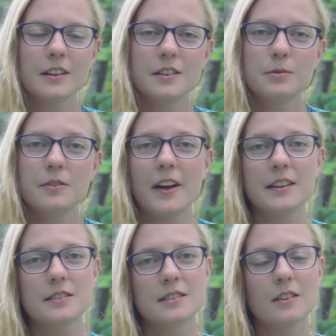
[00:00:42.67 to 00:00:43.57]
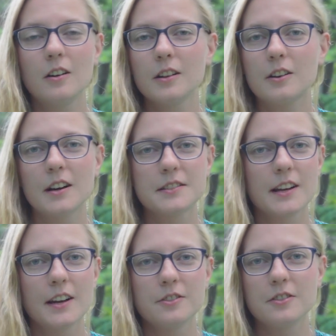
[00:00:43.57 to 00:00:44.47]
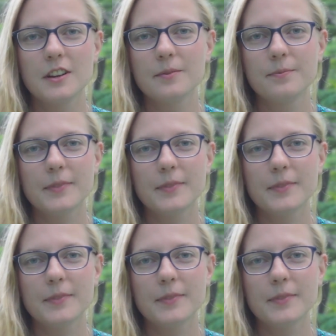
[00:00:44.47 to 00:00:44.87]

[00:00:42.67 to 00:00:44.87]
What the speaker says: to events all across the country,